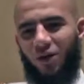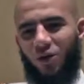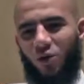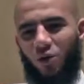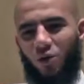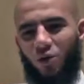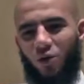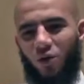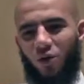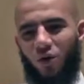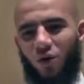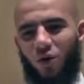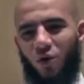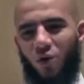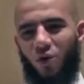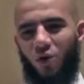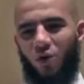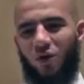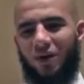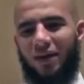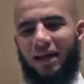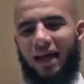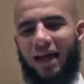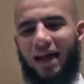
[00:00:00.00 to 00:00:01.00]
who
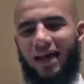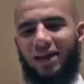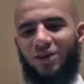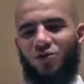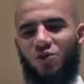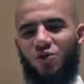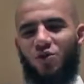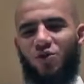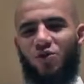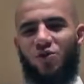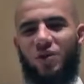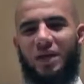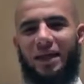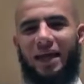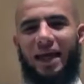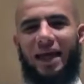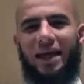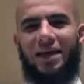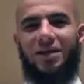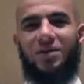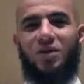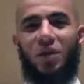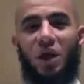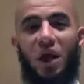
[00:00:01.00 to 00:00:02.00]
would like to
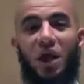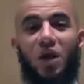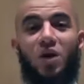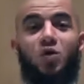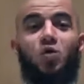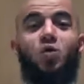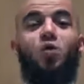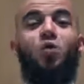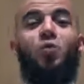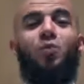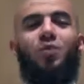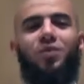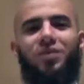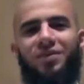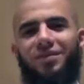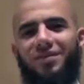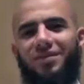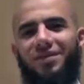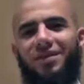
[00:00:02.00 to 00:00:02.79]
create a group